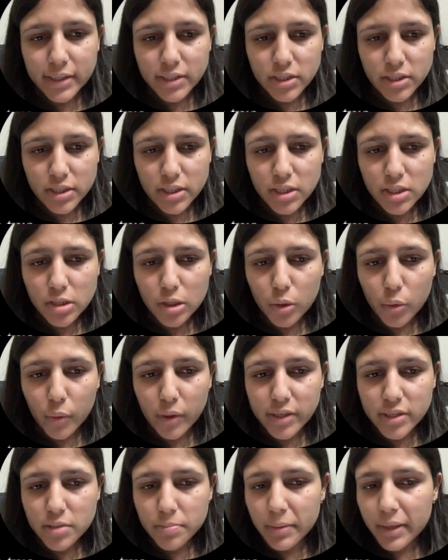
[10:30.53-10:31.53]

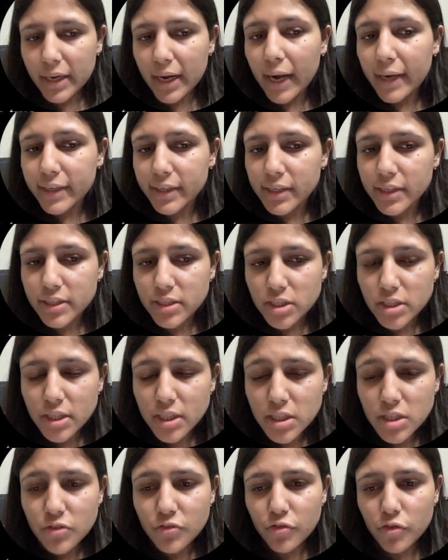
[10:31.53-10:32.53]

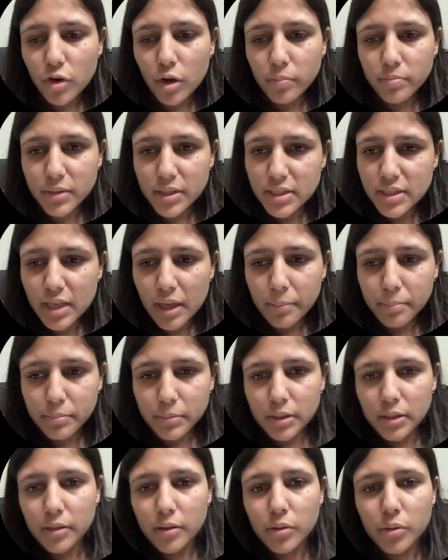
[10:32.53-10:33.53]
distance from this sample.